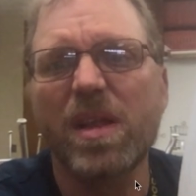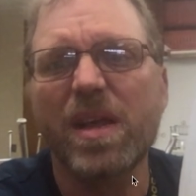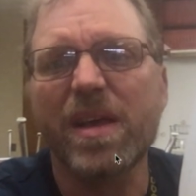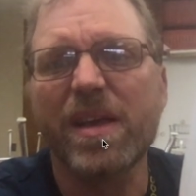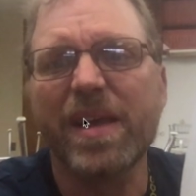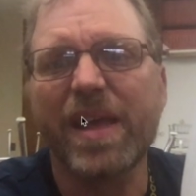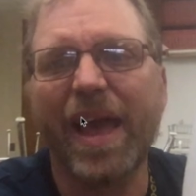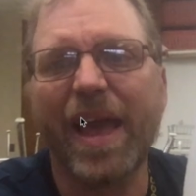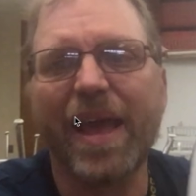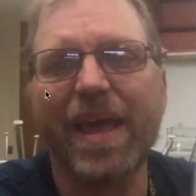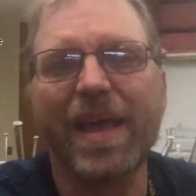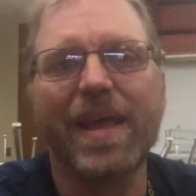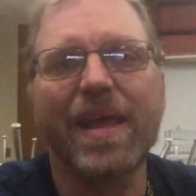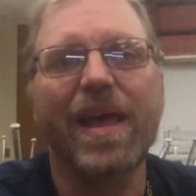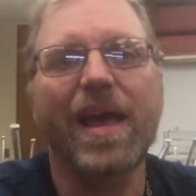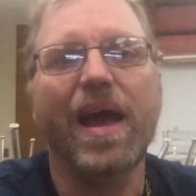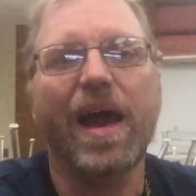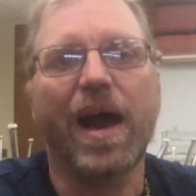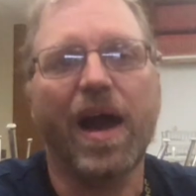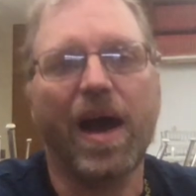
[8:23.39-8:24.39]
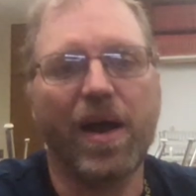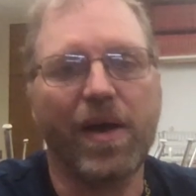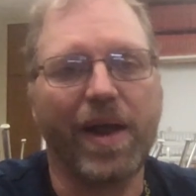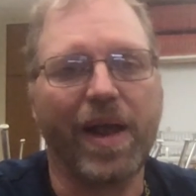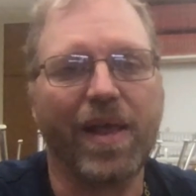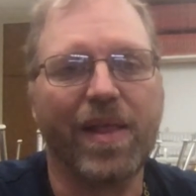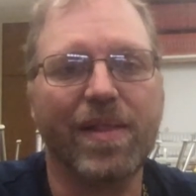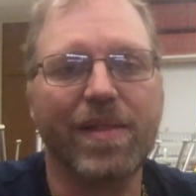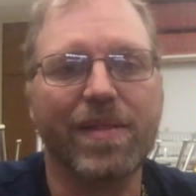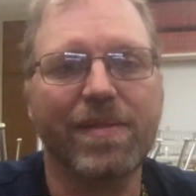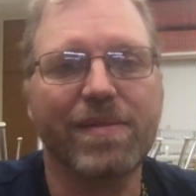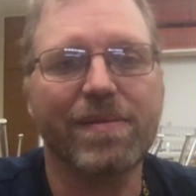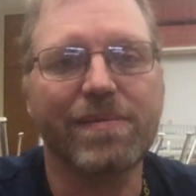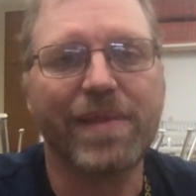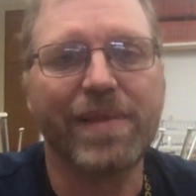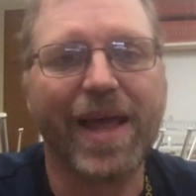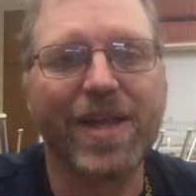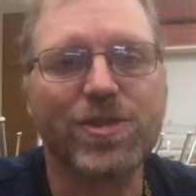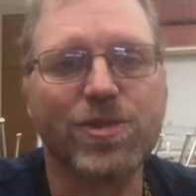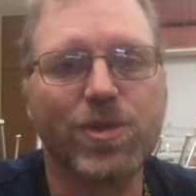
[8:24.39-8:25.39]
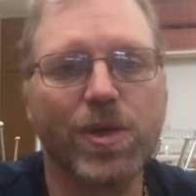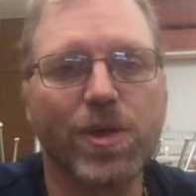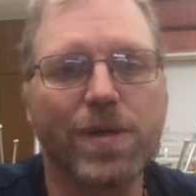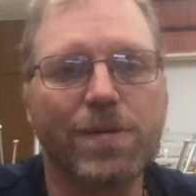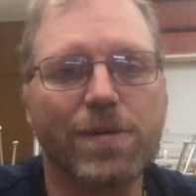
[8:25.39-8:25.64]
okay? All right, that's good.